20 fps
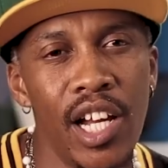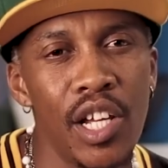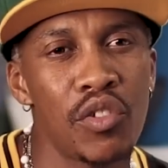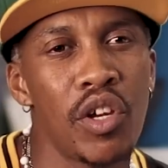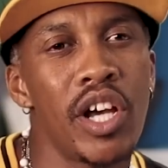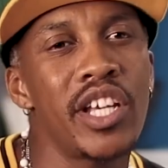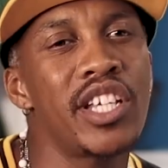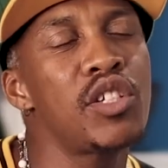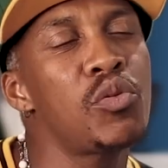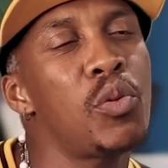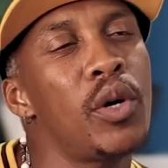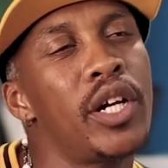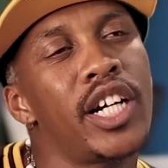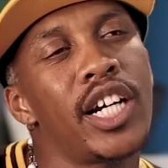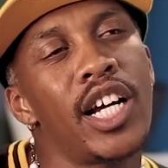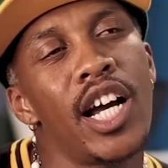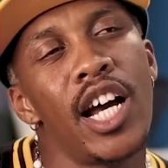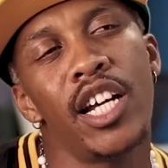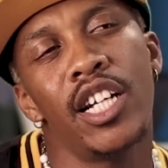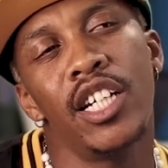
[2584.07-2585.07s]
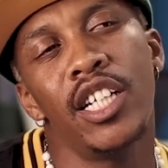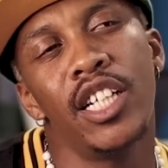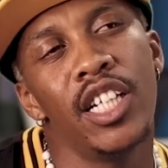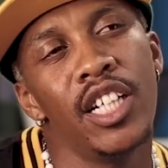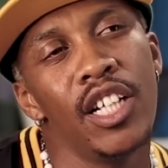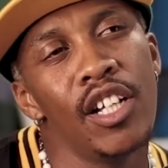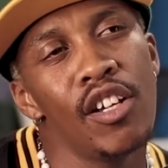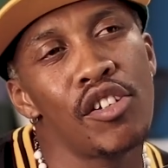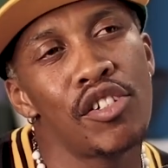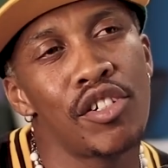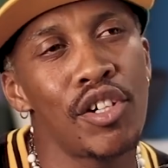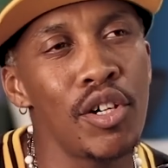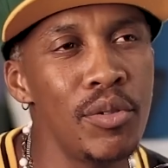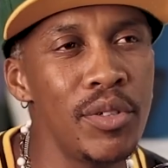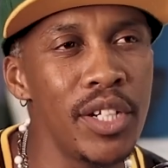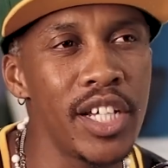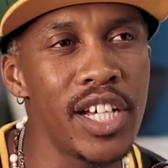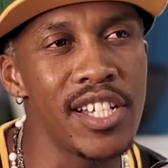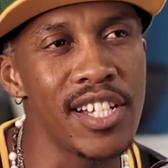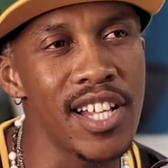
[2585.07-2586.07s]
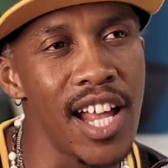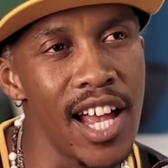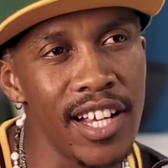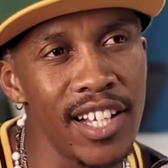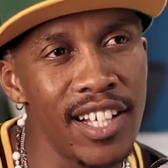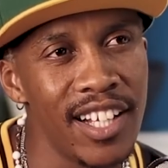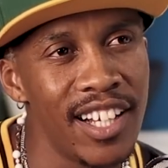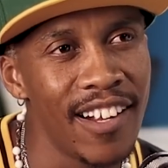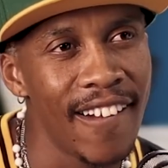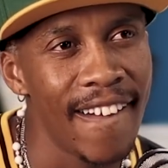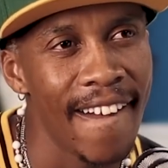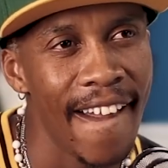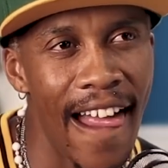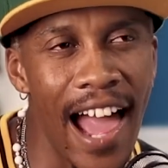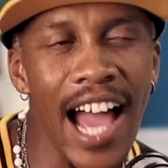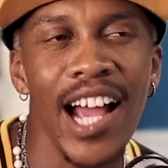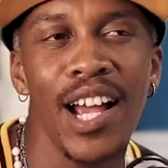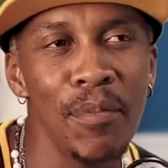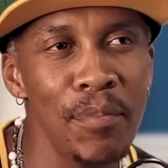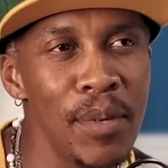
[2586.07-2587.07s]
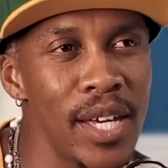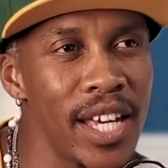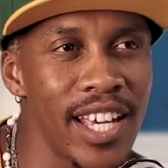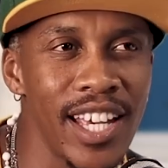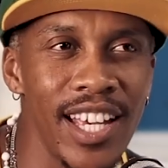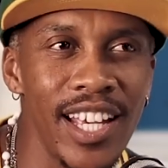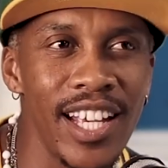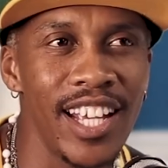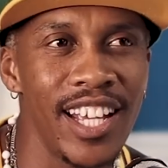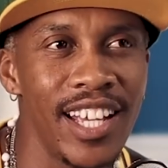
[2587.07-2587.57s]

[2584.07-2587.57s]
So I just want to kind of show niggas like I can make